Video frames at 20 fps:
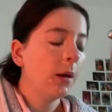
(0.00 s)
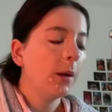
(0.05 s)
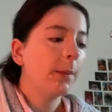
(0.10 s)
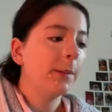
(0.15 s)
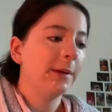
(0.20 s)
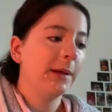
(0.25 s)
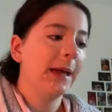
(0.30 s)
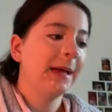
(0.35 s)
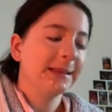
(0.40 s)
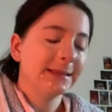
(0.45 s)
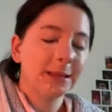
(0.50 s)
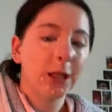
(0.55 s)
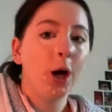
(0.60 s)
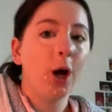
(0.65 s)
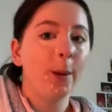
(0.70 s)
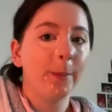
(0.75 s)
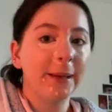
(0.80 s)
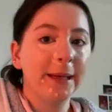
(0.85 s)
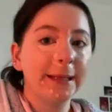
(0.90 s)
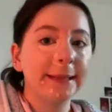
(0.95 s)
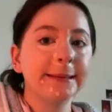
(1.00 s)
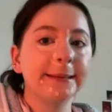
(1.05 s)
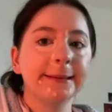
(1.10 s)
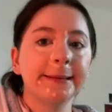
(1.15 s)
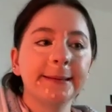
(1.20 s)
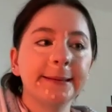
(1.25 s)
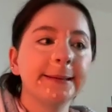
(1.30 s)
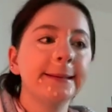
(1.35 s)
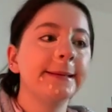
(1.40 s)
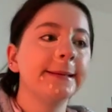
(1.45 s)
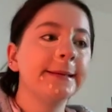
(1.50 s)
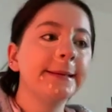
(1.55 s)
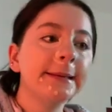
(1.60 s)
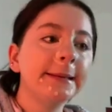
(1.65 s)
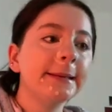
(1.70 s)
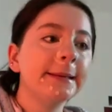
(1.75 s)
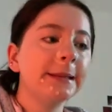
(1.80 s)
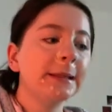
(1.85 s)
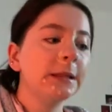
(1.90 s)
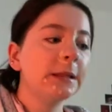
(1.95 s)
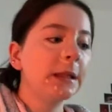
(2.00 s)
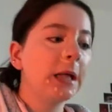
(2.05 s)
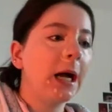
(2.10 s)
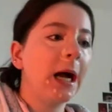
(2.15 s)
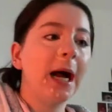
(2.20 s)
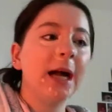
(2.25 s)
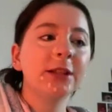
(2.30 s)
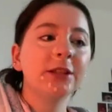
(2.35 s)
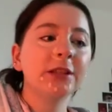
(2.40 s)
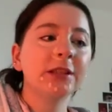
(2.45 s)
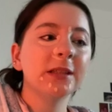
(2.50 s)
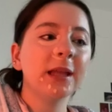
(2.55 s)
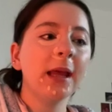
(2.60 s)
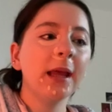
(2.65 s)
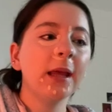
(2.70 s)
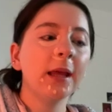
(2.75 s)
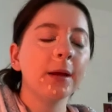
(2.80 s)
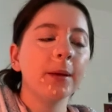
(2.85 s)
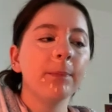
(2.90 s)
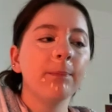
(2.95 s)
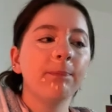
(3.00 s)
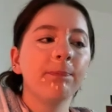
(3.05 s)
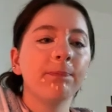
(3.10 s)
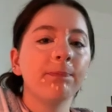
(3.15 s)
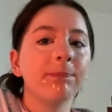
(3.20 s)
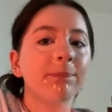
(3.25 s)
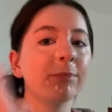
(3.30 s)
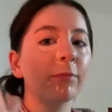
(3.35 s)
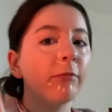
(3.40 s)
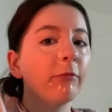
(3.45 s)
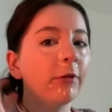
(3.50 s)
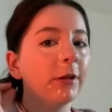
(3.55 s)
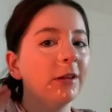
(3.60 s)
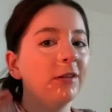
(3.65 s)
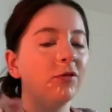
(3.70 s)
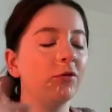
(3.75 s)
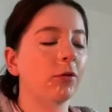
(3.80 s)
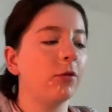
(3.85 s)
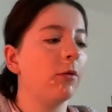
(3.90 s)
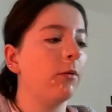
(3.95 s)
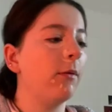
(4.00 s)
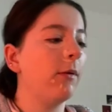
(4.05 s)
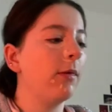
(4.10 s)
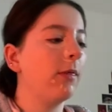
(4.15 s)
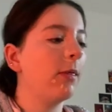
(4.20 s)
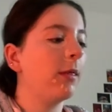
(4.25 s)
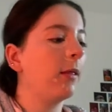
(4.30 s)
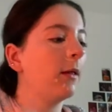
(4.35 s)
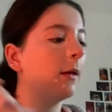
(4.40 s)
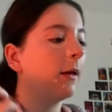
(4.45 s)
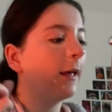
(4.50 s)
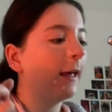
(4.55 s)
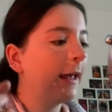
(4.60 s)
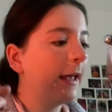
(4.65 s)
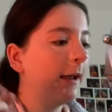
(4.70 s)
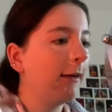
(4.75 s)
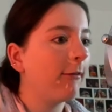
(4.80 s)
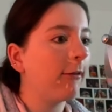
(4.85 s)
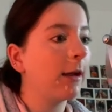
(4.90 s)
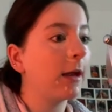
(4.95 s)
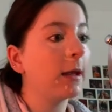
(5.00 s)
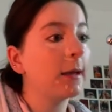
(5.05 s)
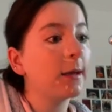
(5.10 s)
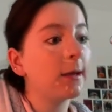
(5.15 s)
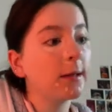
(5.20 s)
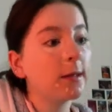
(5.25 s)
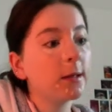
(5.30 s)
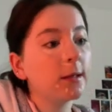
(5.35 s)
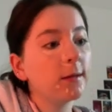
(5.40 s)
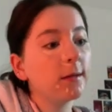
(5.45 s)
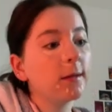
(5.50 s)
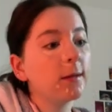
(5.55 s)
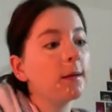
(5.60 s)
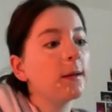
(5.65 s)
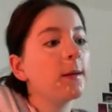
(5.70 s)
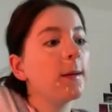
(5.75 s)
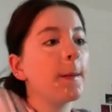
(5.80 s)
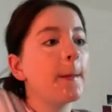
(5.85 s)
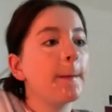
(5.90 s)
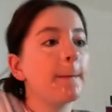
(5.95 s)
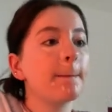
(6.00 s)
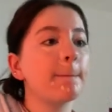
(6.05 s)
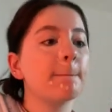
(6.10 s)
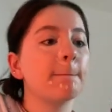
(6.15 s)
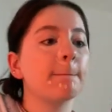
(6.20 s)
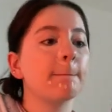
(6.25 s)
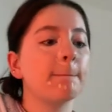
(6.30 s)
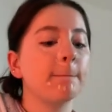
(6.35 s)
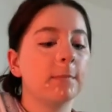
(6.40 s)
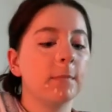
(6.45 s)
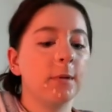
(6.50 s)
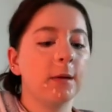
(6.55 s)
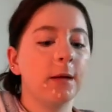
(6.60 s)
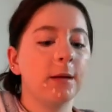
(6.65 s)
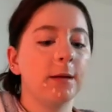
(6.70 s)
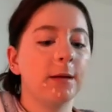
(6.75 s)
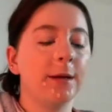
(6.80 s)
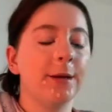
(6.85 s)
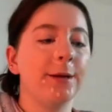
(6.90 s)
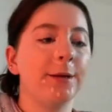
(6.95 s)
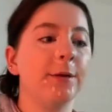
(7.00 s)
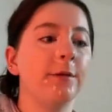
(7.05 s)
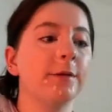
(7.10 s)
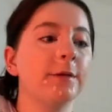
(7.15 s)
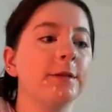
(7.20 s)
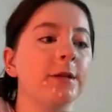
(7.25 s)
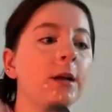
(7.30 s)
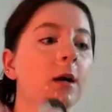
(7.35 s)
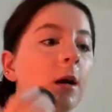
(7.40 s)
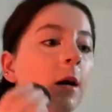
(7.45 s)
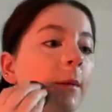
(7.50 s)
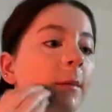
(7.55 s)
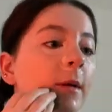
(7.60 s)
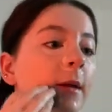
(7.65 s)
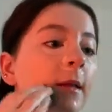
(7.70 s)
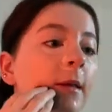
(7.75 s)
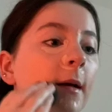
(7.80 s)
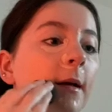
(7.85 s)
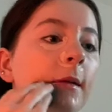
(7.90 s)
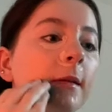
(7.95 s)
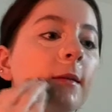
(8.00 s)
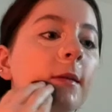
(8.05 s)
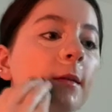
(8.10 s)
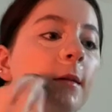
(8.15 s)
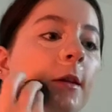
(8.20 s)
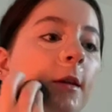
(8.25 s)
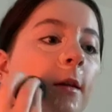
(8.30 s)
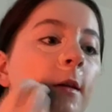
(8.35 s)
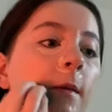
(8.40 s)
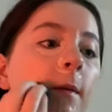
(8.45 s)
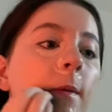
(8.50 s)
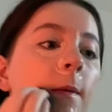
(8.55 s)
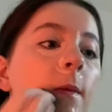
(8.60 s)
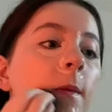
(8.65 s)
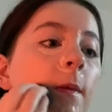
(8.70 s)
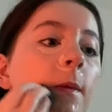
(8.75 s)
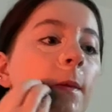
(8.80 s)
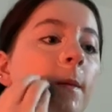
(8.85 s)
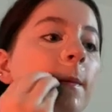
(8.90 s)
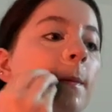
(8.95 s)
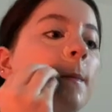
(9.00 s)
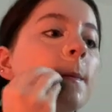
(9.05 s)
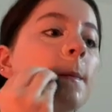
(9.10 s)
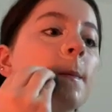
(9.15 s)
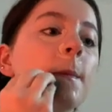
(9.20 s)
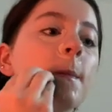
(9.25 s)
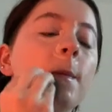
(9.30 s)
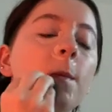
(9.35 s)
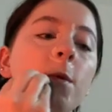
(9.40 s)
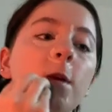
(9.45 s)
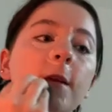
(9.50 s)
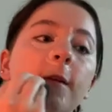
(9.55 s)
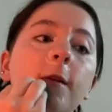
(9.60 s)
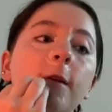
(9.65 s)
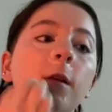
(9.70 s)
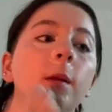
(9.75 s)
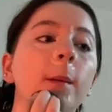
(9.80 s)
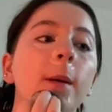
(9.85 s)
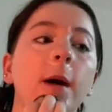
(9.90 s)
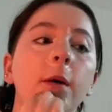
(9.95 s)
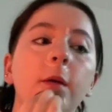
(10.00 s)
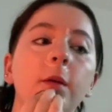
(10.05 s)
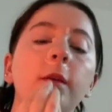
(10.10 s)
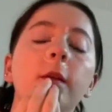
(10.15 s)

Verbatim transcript: But yeah, it's the harmony. I just like really struggle with hearing and obviously harmony, that's what it's all about.